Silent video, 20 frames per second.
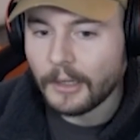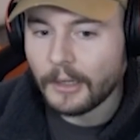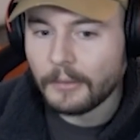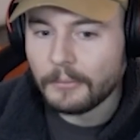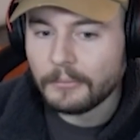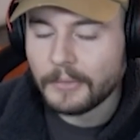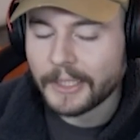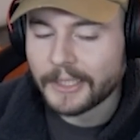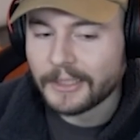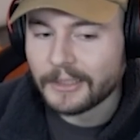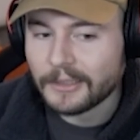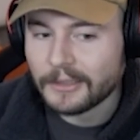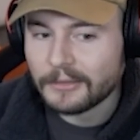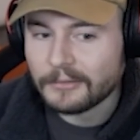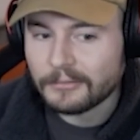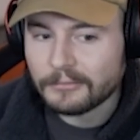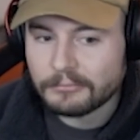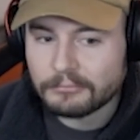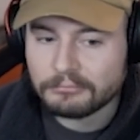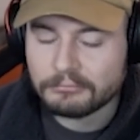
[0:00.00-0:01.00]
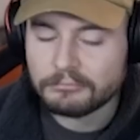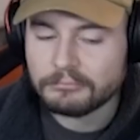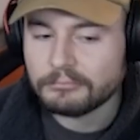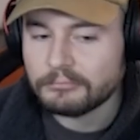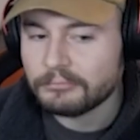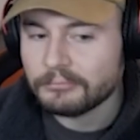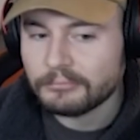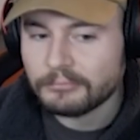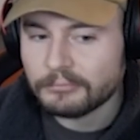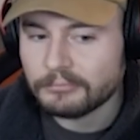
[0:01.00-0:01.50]
like a,
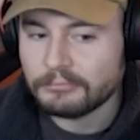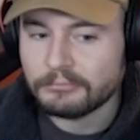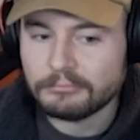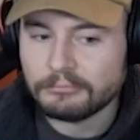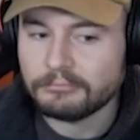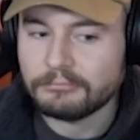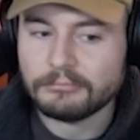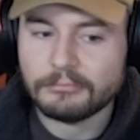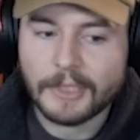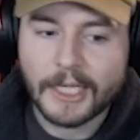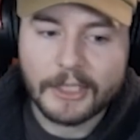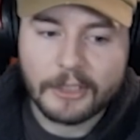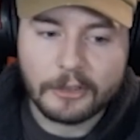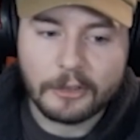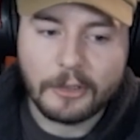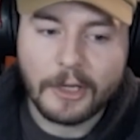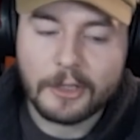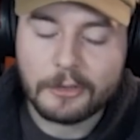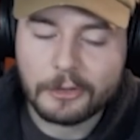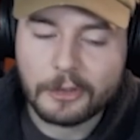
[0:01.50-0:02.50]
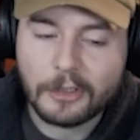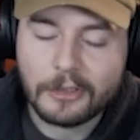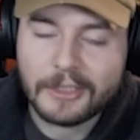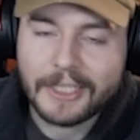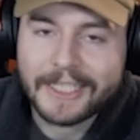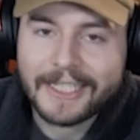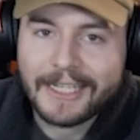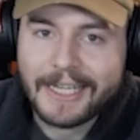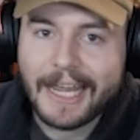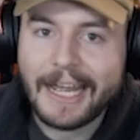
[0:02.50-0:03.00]
I don't know how to call it,
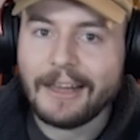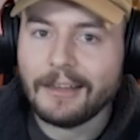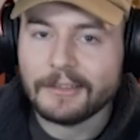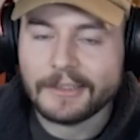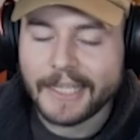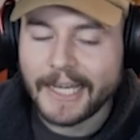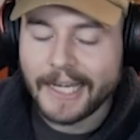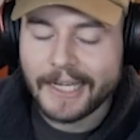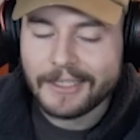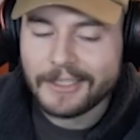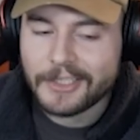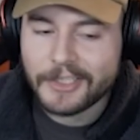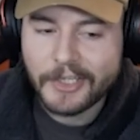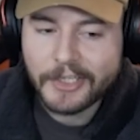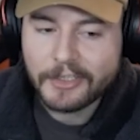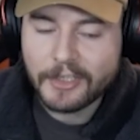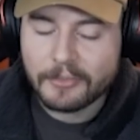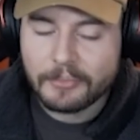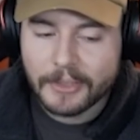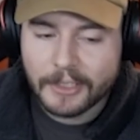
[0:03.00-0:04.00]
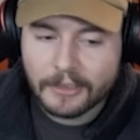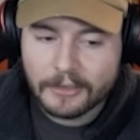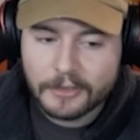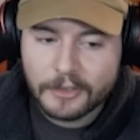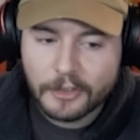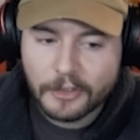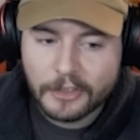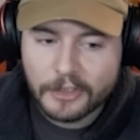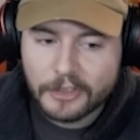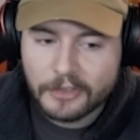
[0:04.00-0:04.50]
like a L9 secret
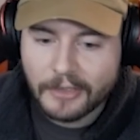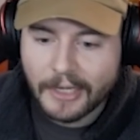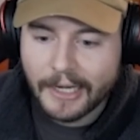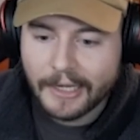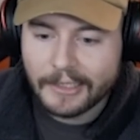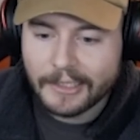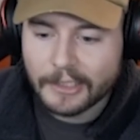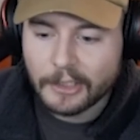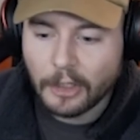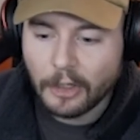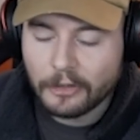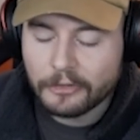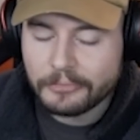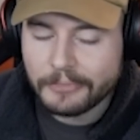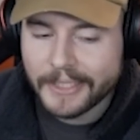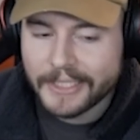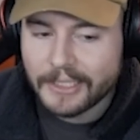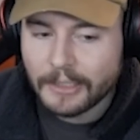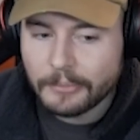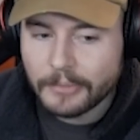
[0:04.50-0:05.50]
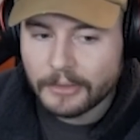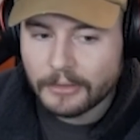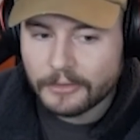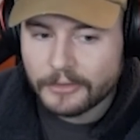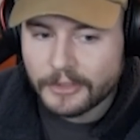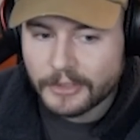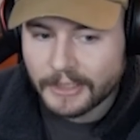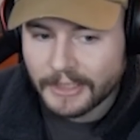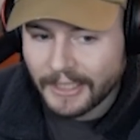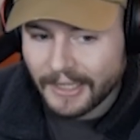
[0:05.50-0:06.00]
build. You could try like an off-meta
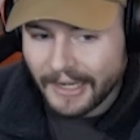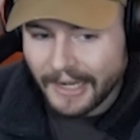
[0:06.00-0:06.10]
build.